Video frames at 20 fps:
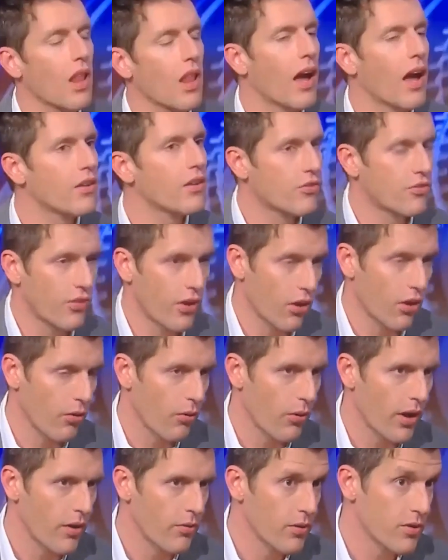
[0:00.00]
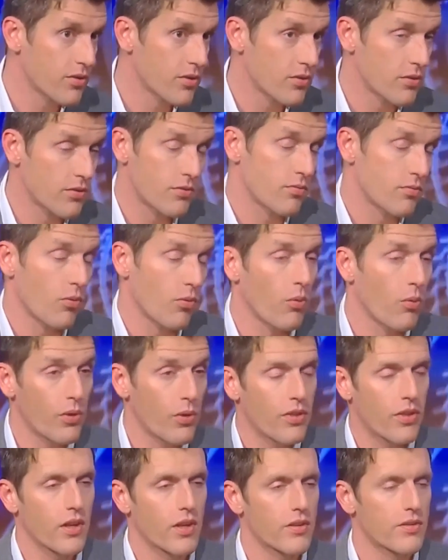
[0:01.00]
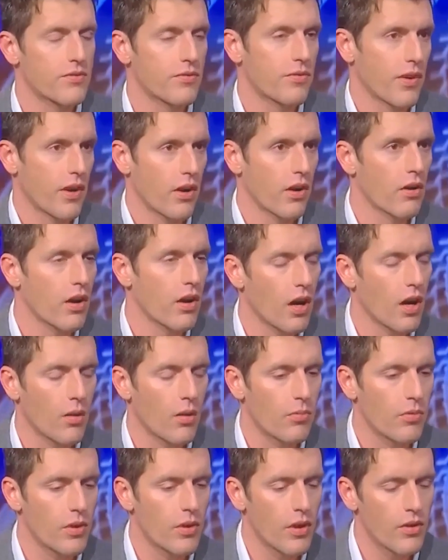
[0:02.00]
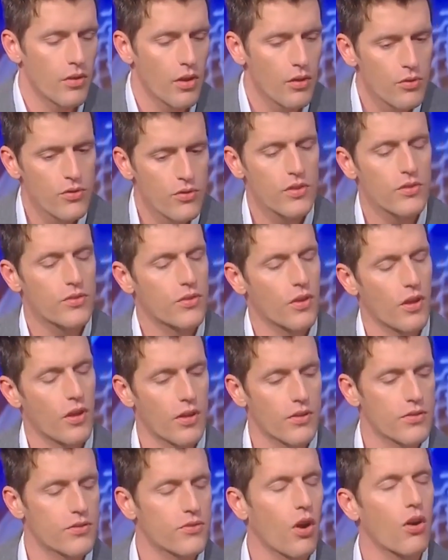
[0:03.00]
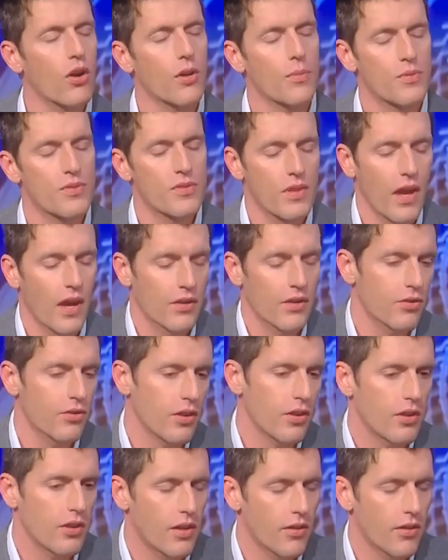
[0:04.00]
the lion's share away, which is what we think is fair, and you see startups actually